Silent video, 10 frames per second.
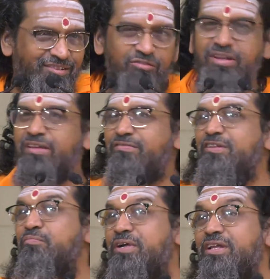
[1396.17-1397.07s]

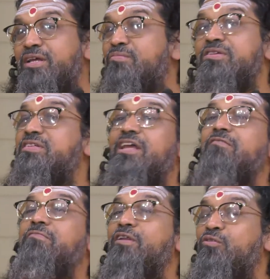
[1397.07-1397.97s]
everybody
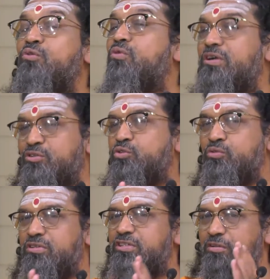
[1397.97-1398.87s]
himself will know what
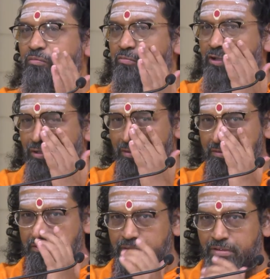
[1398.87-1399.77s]
suits him well,
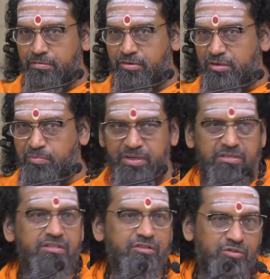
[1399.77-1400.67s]
what
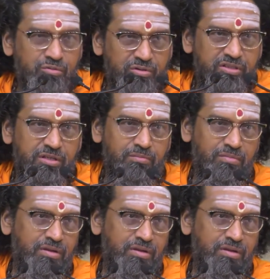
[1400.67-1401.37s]
medicine suits him,